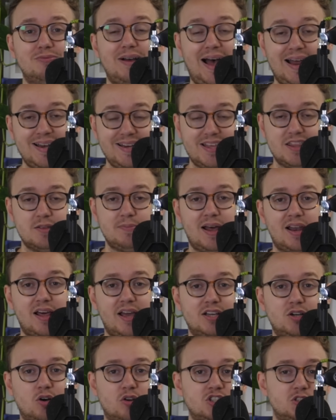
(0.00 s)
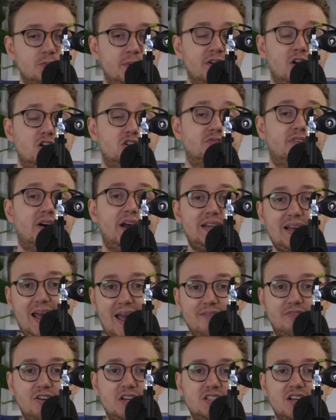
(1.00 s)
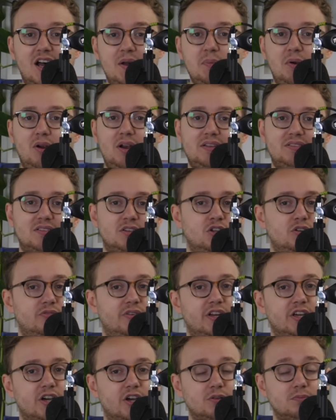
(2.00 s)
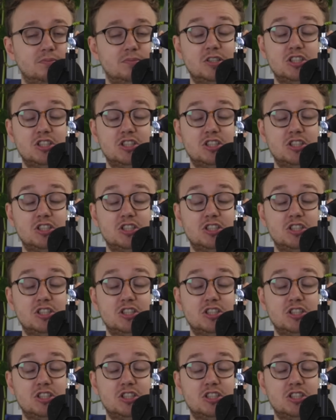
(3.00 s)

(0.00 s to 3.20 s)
and hit the bell icon to be notified every time we release a new video.